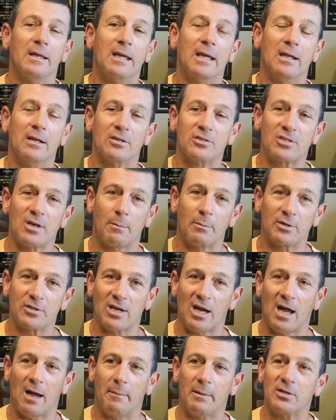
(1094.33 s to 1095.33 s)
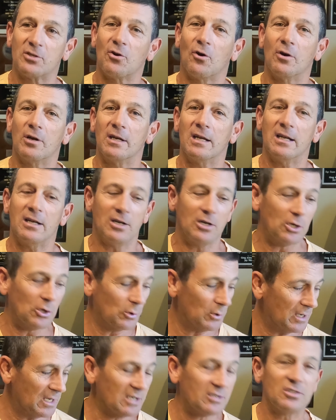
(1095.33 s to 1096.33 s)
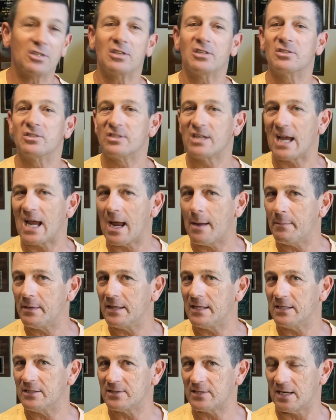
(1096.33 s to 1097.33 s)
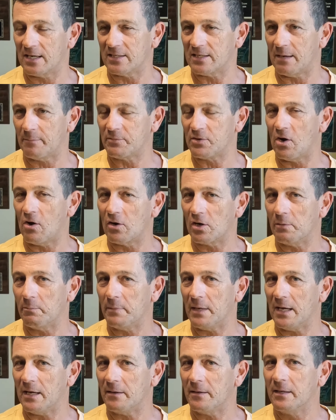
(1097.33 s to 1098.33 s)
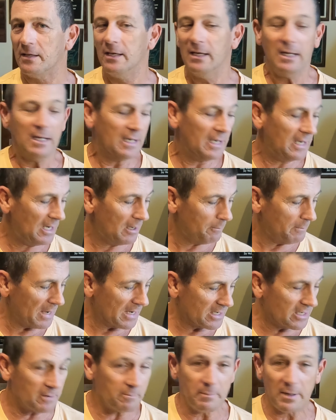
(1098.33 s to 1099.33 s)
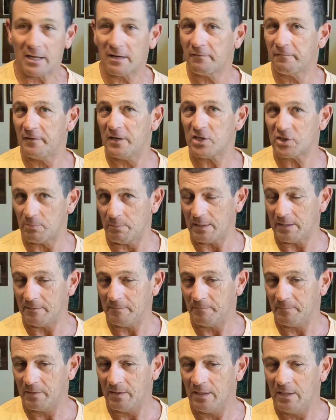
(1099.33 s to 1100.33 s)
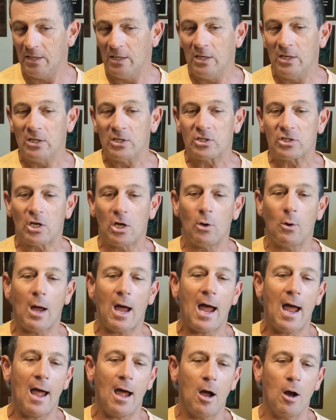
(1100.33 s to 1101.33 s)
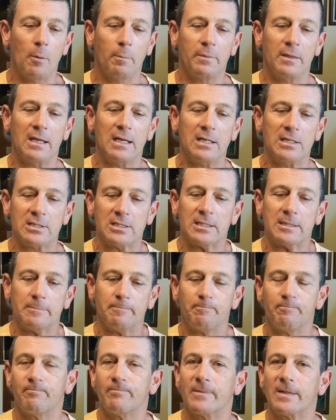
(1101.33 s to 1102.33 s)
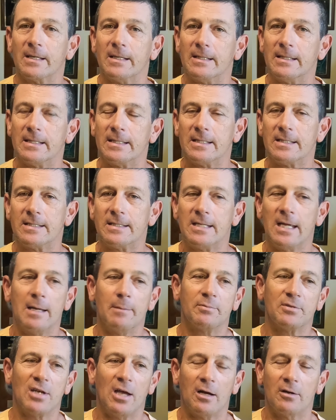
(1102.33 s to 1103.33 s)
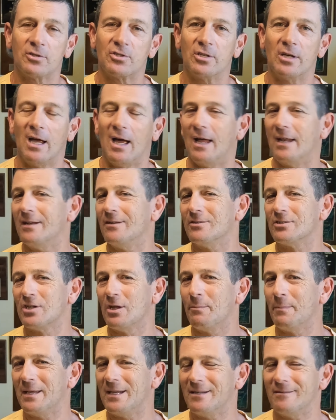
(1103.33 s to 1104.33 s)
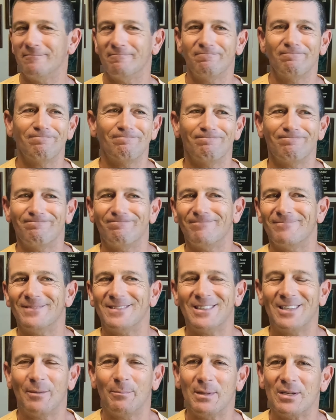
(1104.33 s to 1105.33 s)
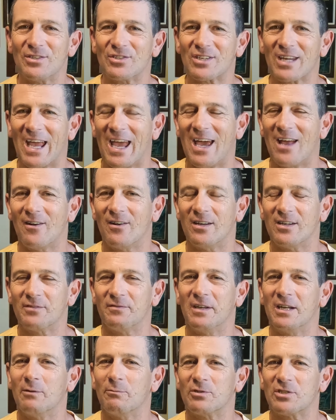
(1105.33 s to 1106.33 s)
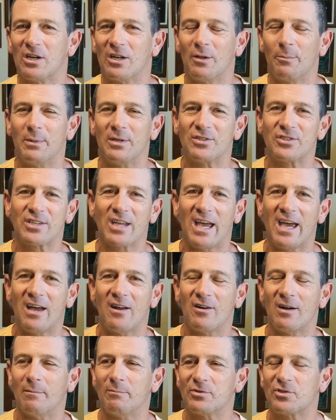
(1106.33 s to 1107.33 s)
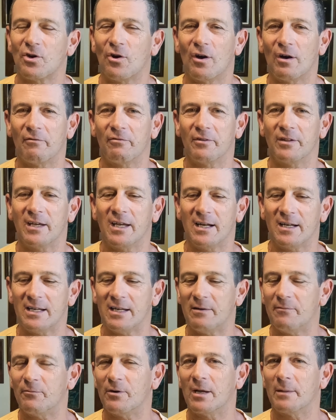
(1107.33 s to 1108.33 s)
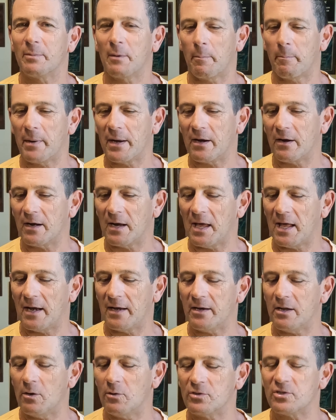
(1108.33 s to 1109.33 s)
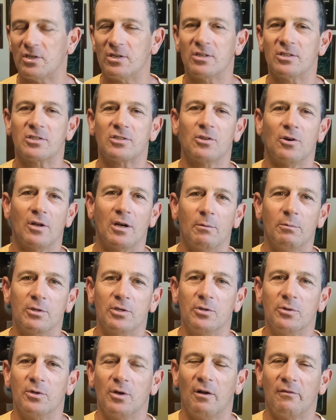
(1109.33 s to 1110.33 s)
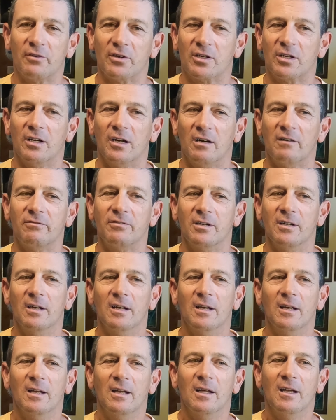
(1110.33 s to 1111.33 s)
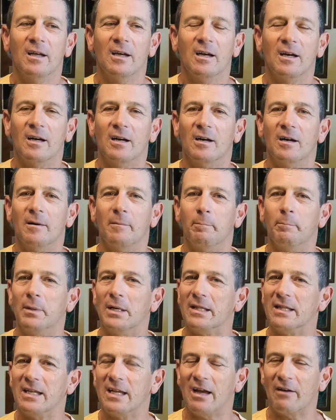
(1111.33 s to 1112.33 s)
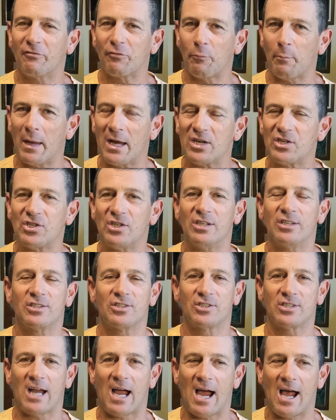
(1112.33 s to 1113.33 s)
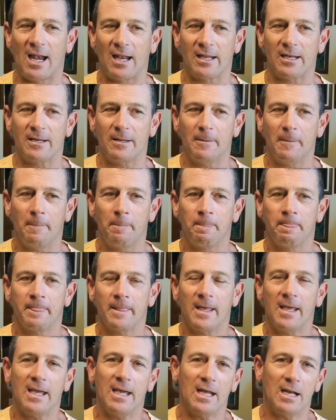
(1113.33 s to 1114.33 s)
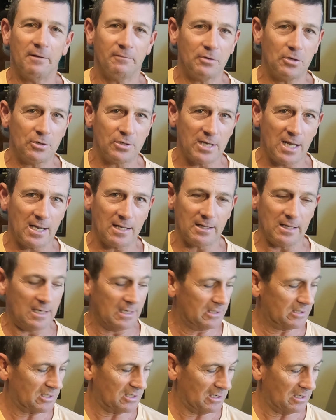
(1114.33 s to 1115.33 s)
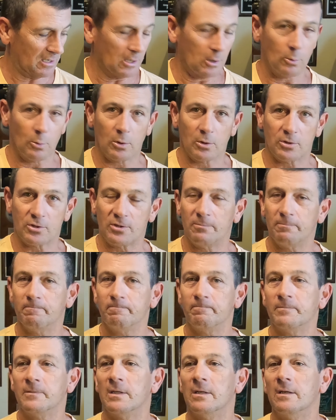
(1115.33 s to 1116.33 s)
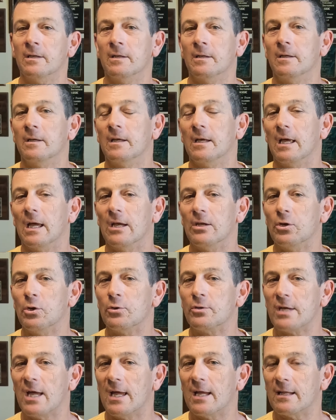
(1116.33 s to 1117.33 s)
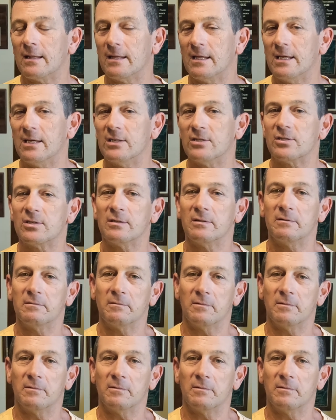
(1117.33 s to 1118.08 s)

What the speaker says: in the summertime, that's all you need to do is examine these things I'm talking about. It'll make you a better fisherman. So I hope these tips helped you. I know it's a little bit scattered. This video was a little bit scattered. I'm sorry for that. I didn't really prepare a lot of notes. I just thought I would do it off the cuff. But the information is solid. And if you take these lures and you take these